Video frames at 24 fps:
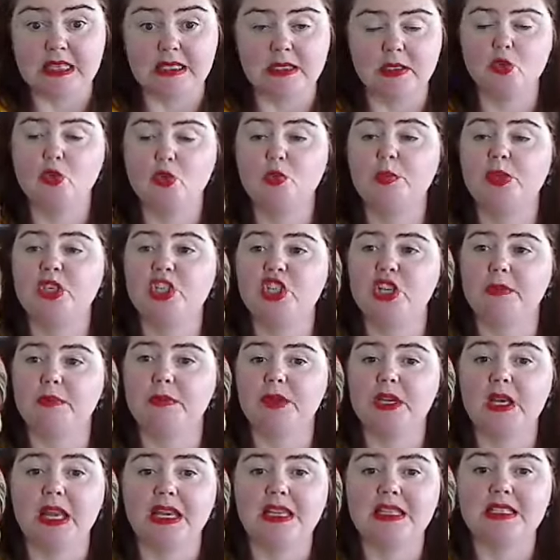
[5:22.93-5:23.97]
Super cheap.
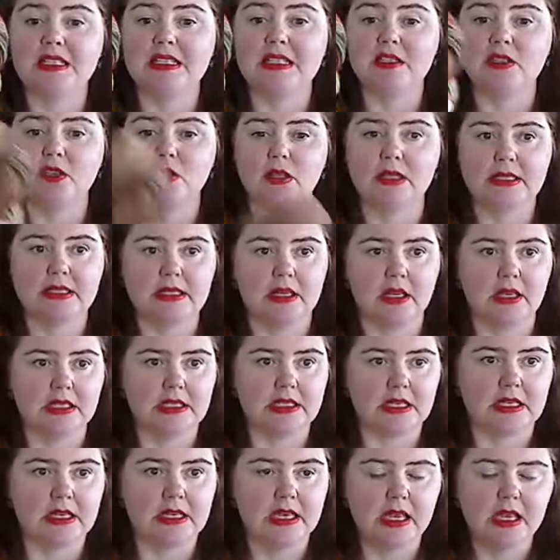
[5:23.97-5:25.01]

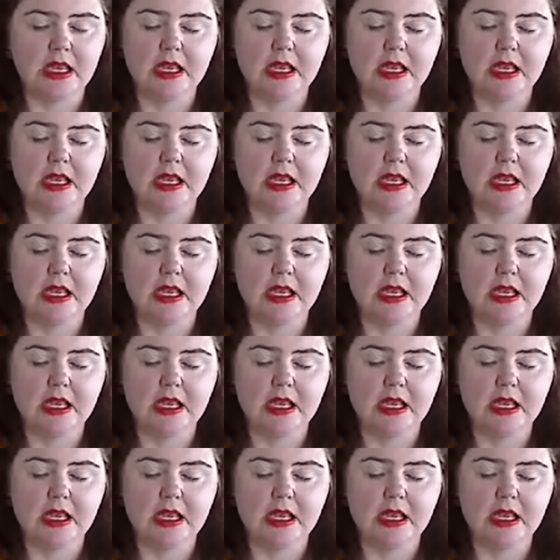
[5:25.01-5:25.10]
$19.90.